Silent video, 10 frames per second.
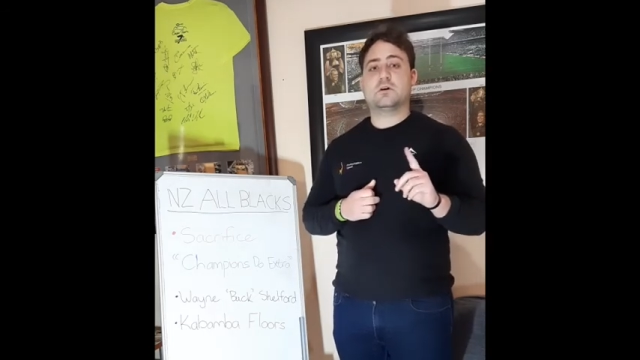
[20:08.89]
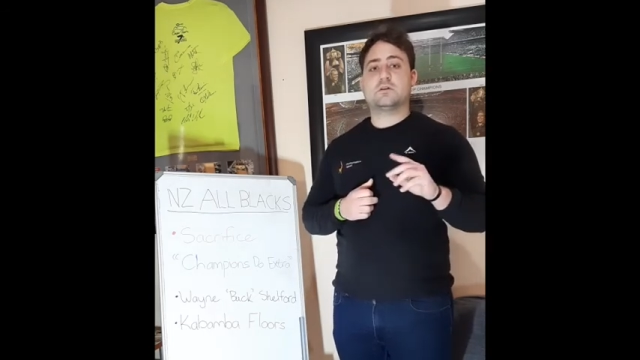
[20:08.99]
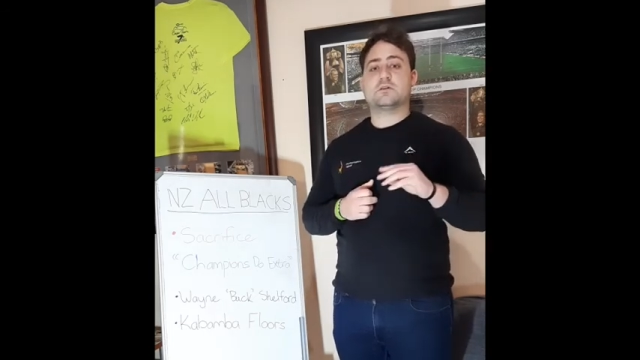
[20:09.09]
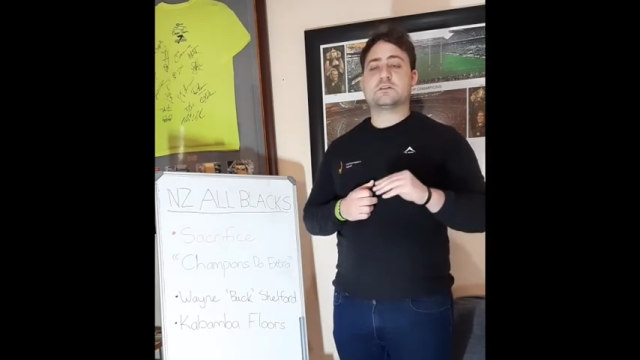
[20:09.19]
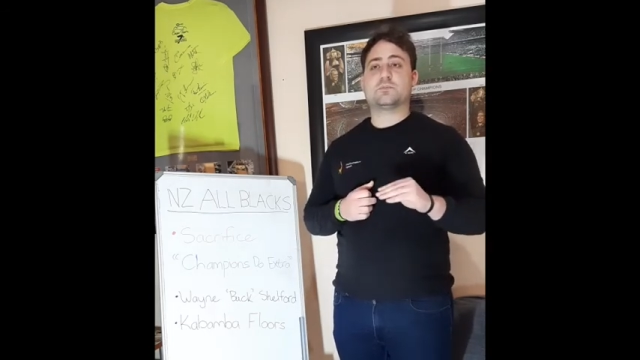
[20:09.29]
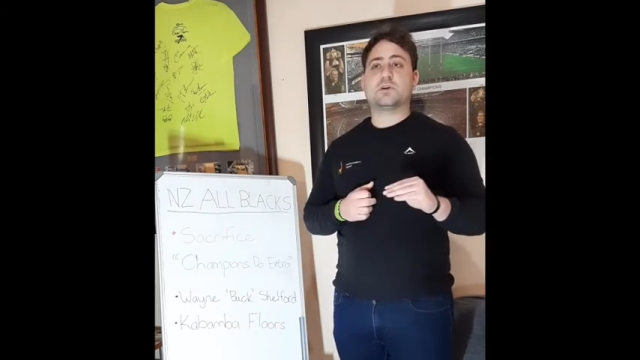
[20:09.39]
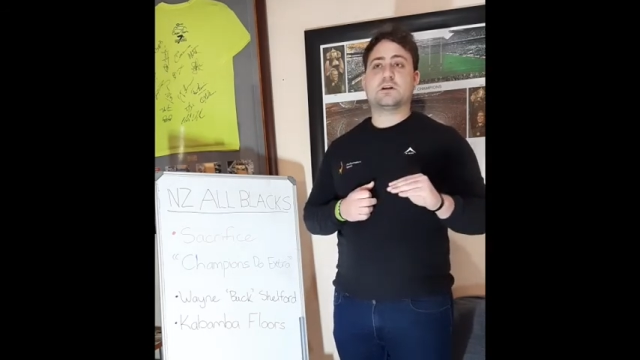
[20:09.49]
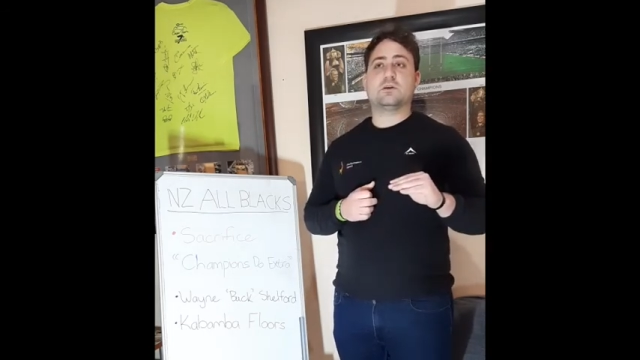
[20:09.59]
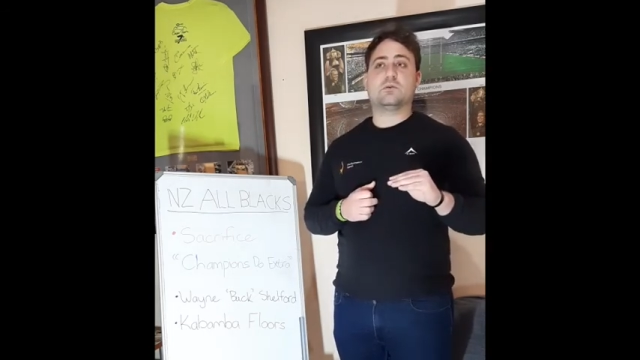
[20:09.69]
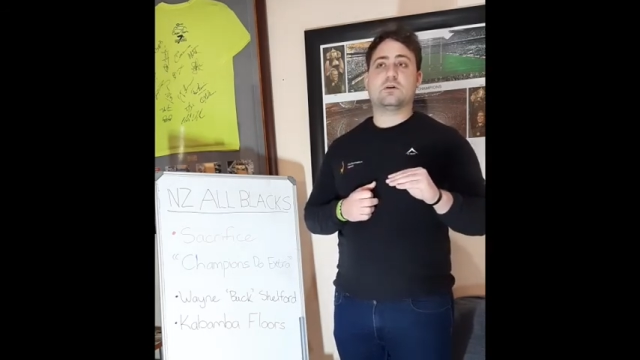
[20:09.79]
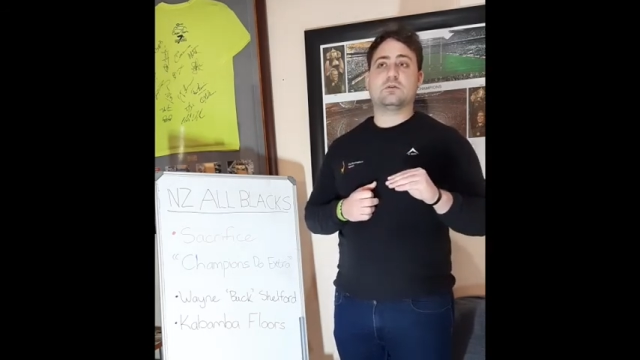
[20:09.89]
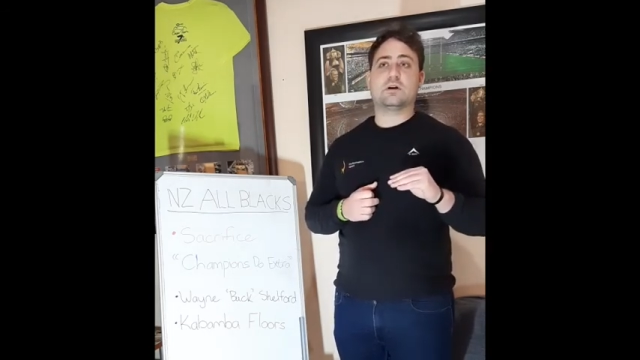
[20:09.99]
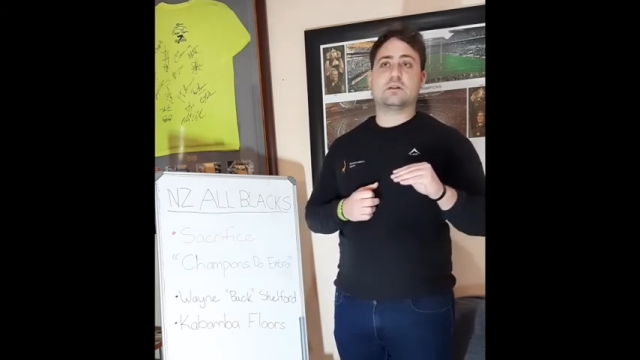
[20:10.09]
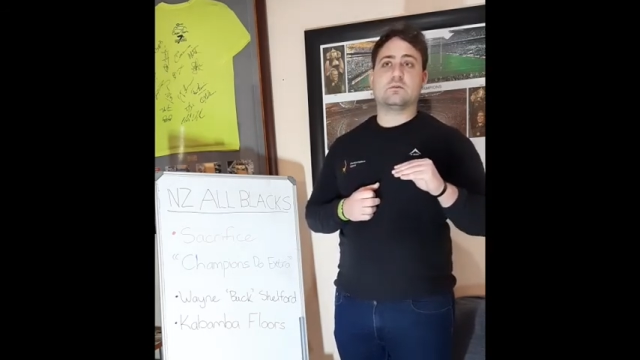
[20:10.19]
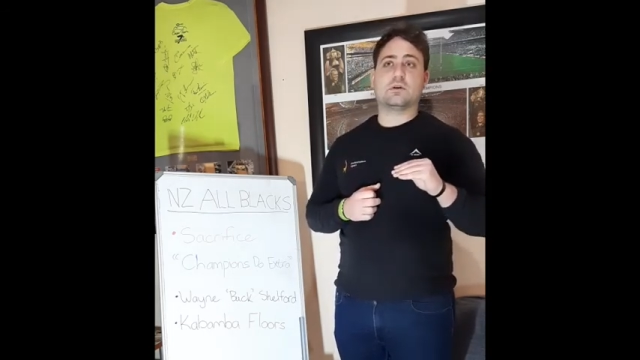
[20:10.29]
So typically
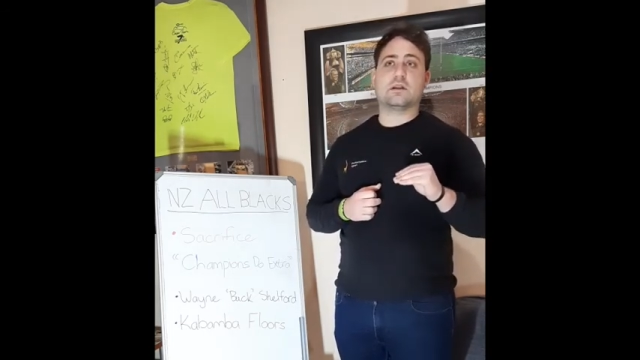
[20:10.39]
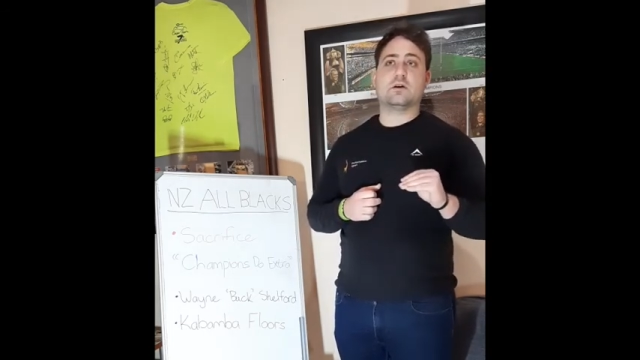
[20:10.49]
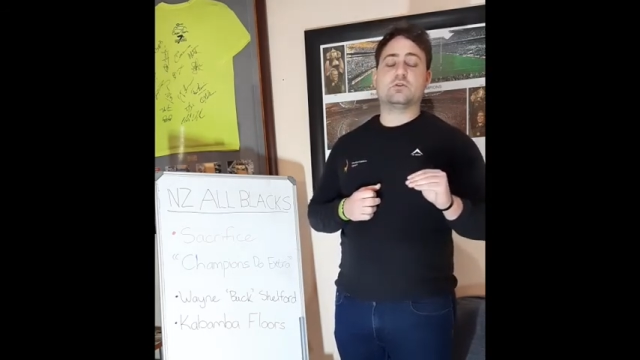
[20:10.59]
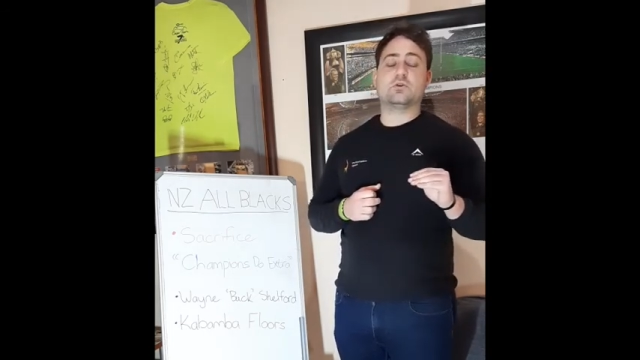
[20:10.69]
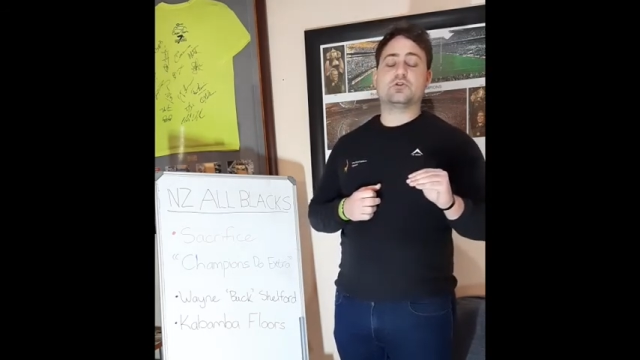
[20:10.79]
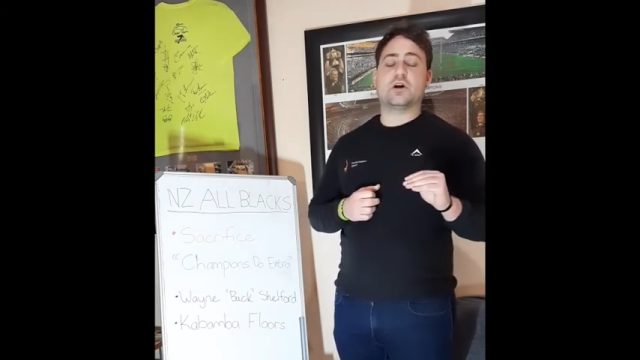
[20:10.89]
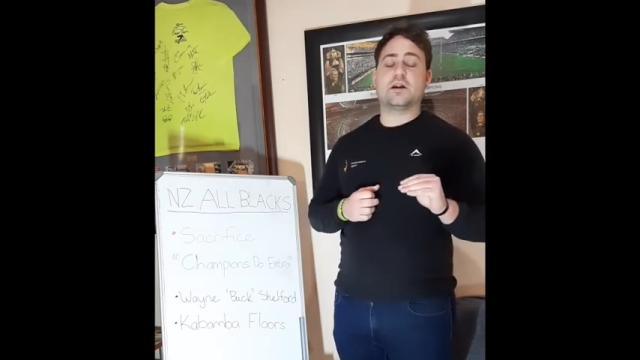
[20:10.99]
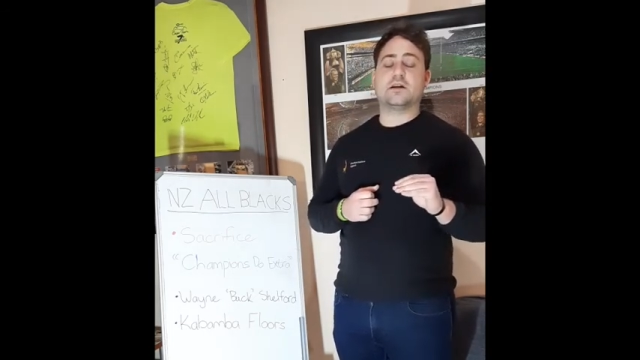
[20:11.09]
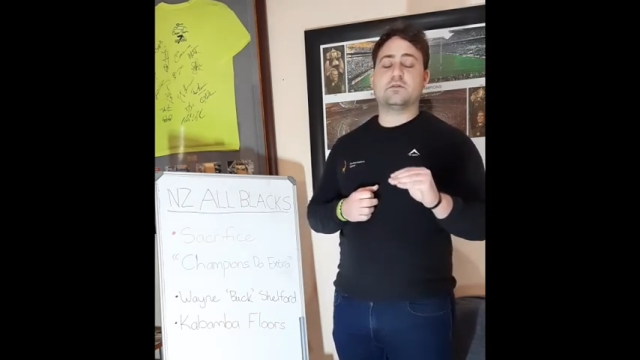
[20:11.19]
what they'll do at training,